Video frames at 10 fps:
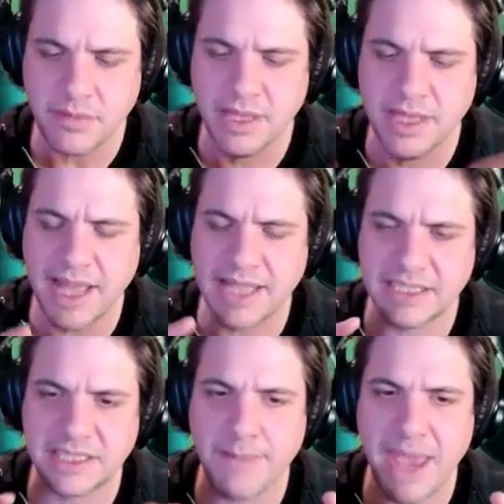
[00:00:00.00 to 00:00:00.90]
in that
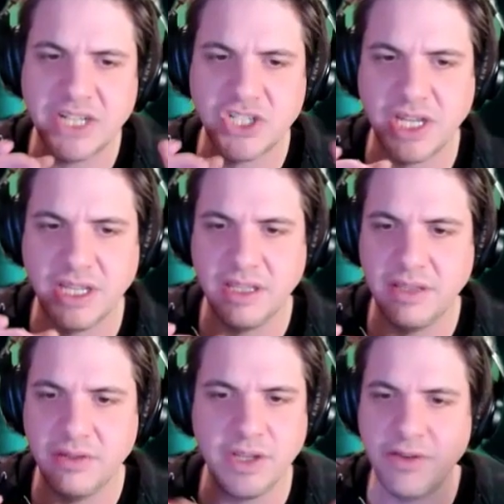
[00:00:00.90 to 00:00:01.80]

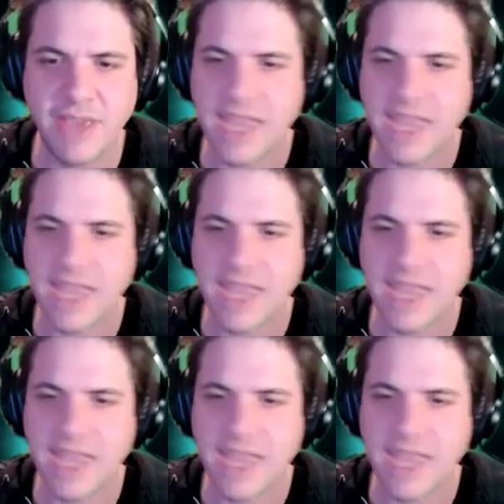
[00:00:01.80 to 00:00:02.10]
smashing, that you can't